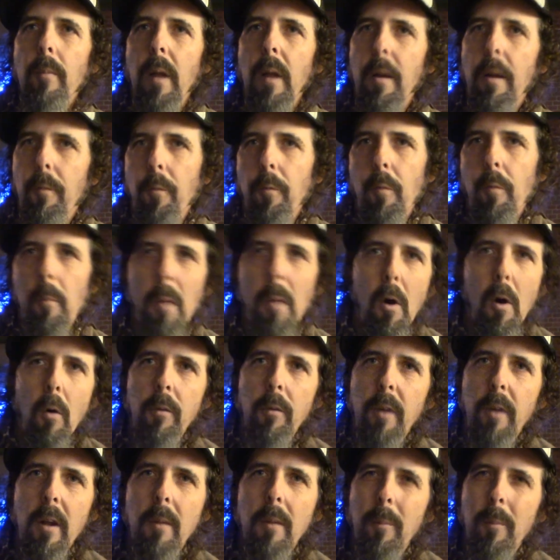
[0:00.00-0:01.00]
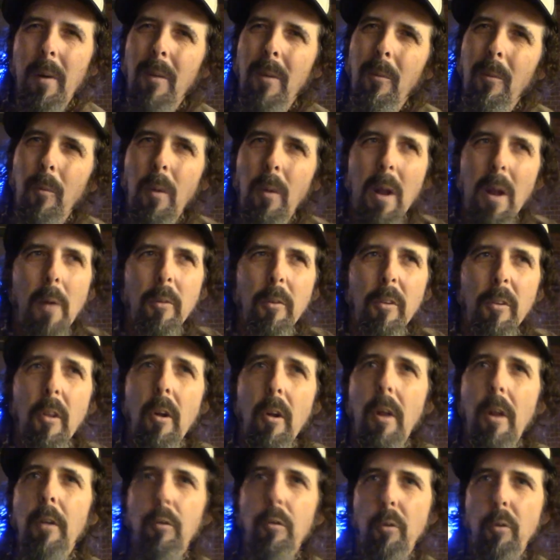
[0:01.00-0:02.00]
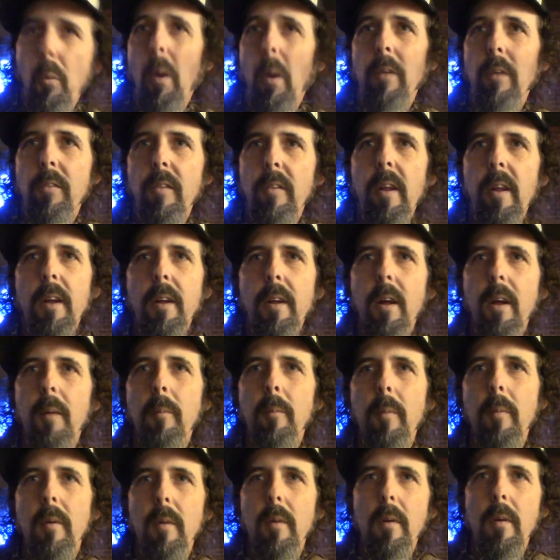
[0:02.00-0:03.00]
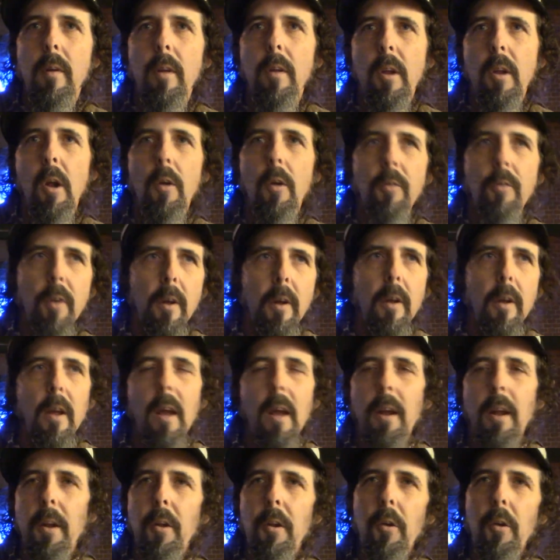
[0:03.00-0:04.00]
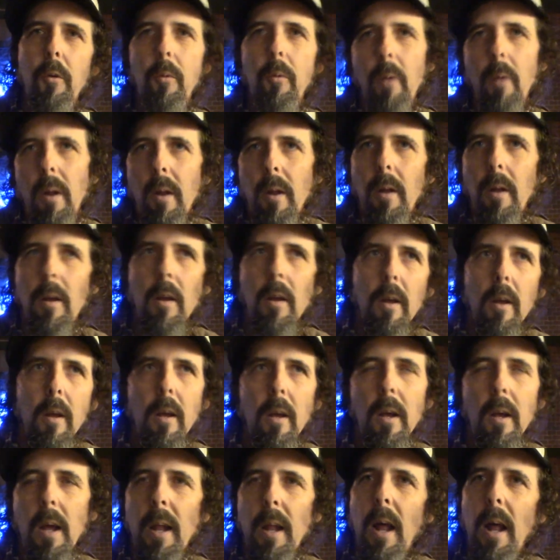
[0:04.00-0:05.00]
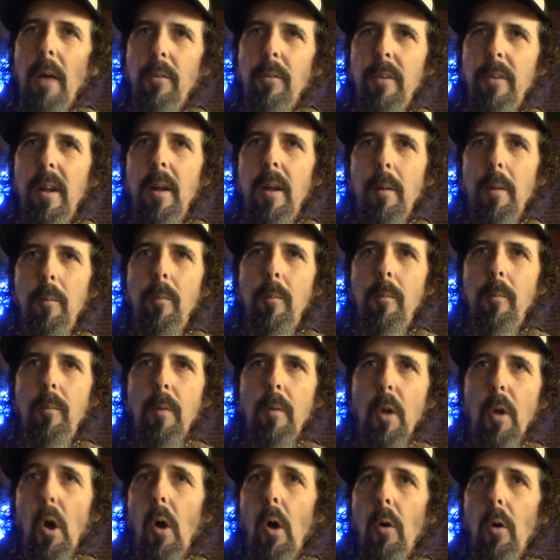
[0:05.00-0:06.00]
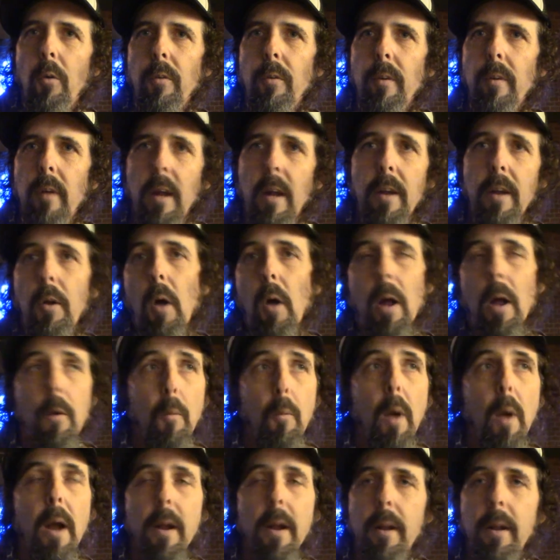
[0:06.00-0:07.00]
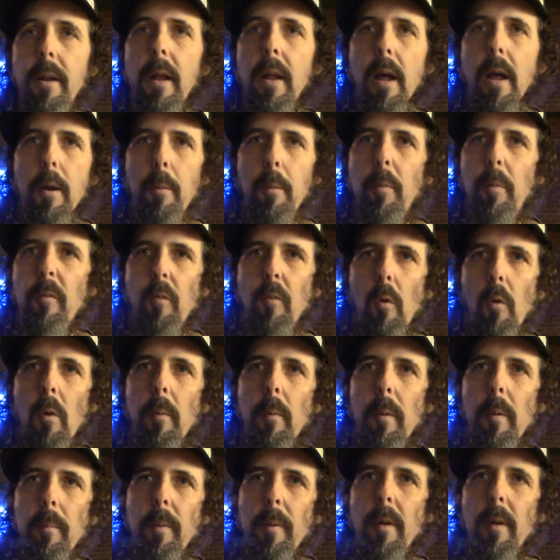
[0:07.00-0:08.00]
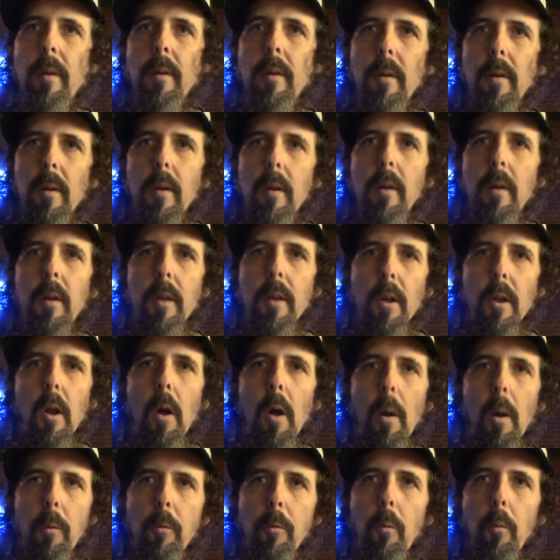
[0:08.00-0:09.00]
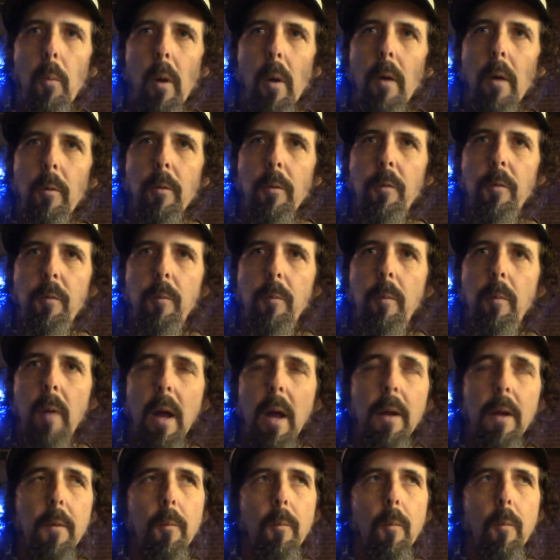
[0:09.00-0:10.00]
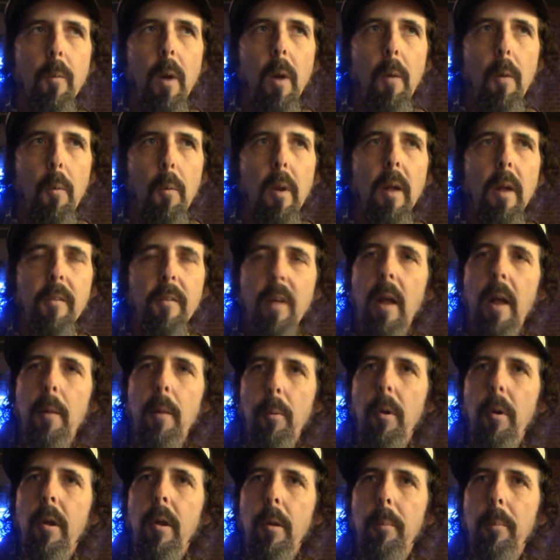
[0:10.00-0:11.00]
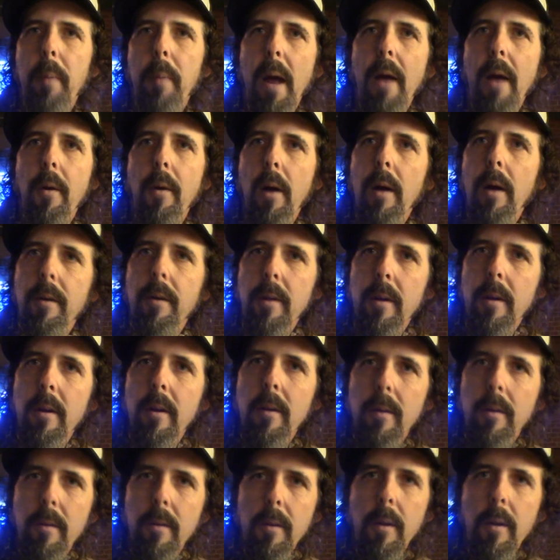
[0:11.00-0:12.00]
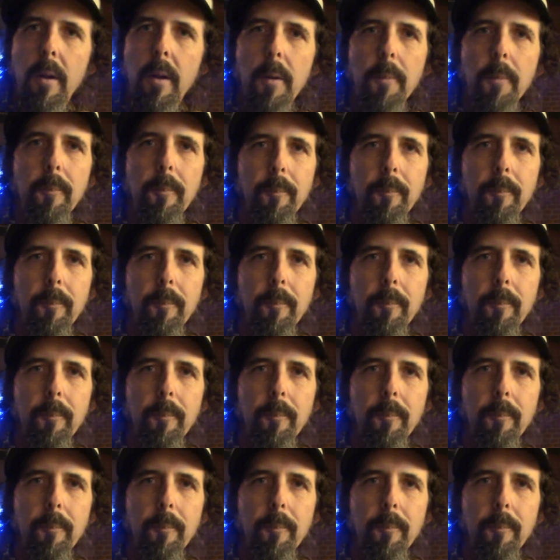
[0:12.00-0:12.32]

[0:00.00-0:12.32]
Like my whole time, when I was little, I used to watch stand up. You know, so I kind of knew how stand up goes. I didn't know how to write it and how to perform it, but you know, I realized I had a pretty good background in it, you know.